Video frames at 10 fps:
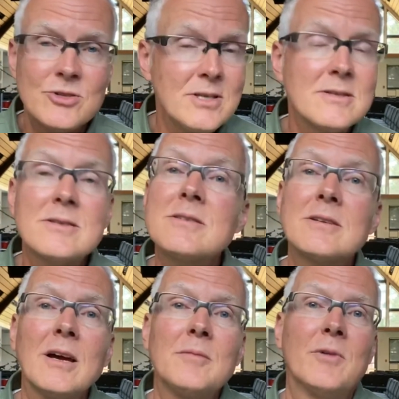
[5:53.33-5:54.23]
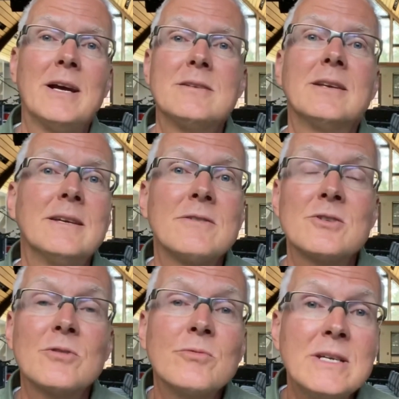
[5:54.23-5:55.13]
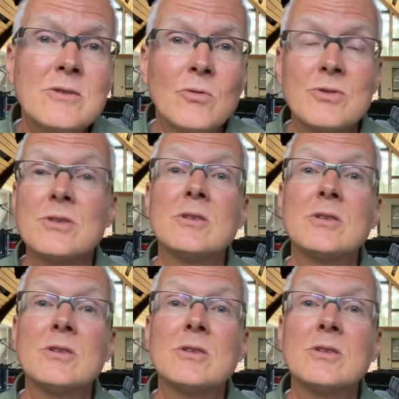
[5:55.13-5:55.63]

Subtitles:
Jesus has come, right, to give us the resources,